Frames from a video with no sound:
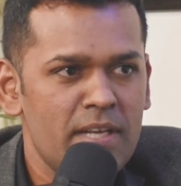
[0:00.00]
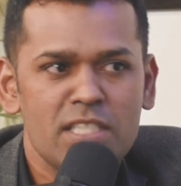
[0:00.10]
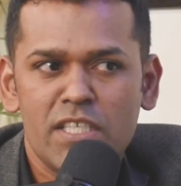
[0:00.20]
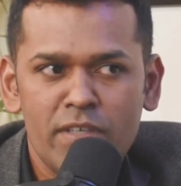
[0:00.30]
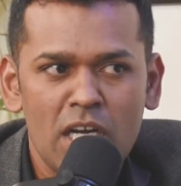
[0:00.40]

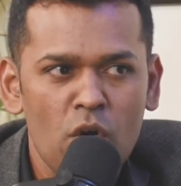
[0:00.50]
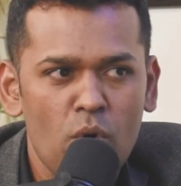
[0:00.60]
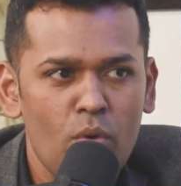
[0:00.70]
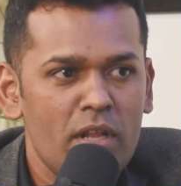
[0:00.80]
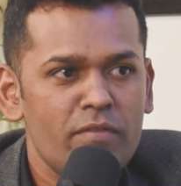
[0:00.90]
achieving a
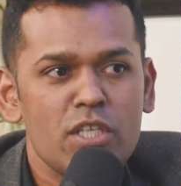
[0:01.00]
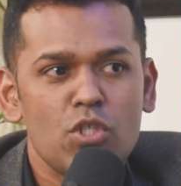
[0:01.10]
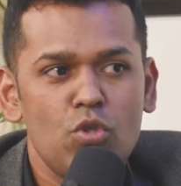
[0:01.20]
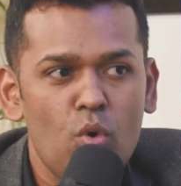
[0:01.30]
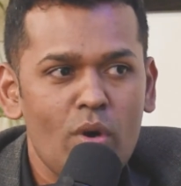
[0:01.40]
goal, there is
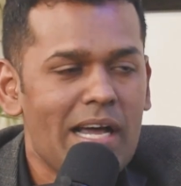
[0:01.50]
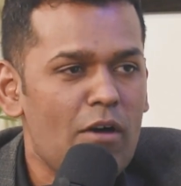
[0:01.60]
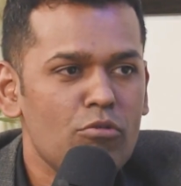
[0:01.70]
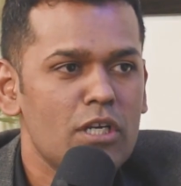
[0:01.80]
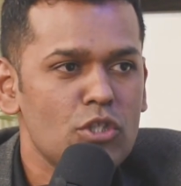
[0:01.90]
no
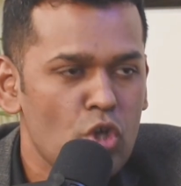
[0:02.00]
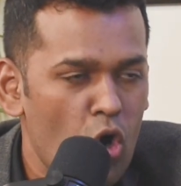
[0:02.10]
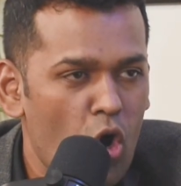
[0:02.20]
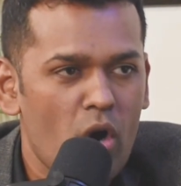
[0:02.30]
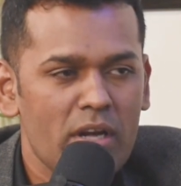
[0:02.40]
counter
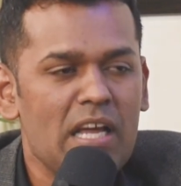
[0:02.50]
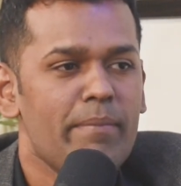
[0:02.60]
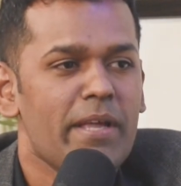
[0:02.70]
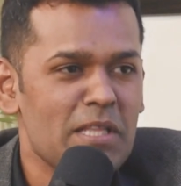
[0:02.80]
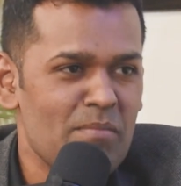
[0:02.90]
thought
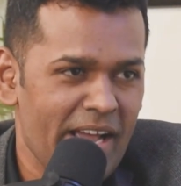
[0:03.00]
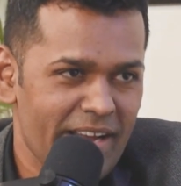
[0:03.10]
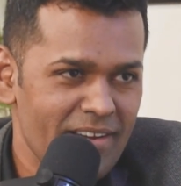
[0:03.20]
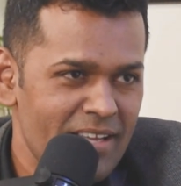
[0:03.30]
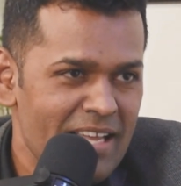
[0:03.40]
coming in the mind.